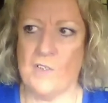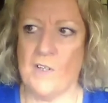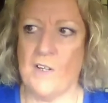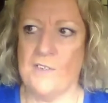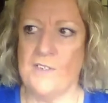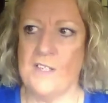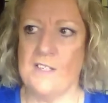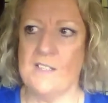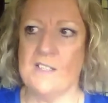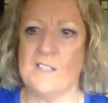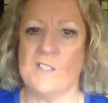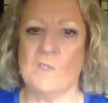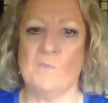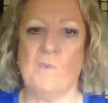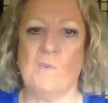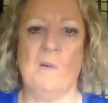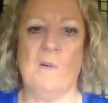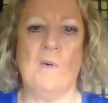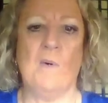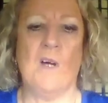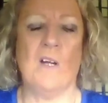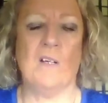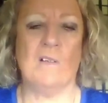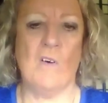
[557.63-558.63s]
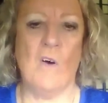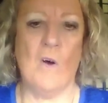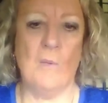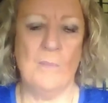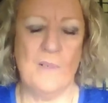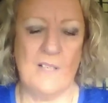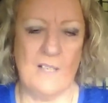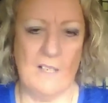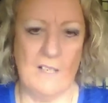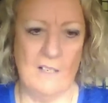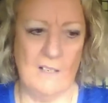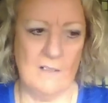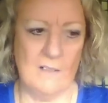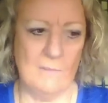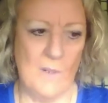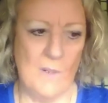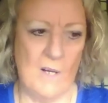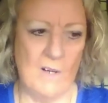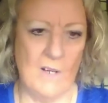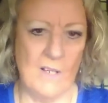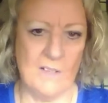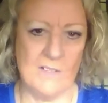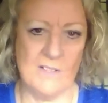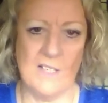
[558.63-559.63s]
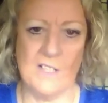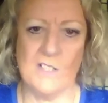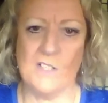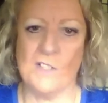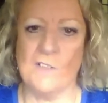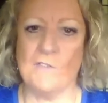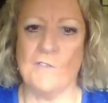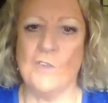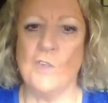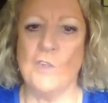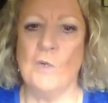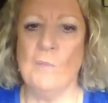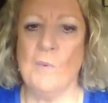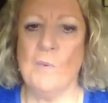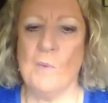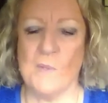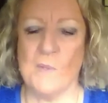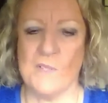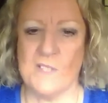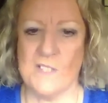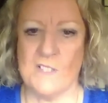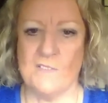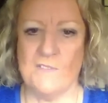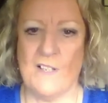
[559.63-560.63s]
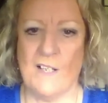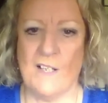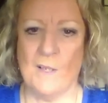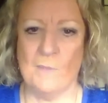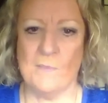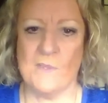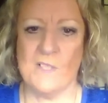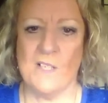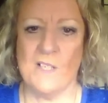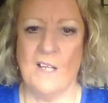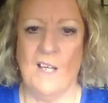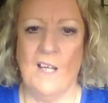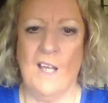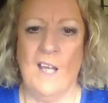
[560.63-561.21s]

And I think this is where my comedy and my sense of humour was developed.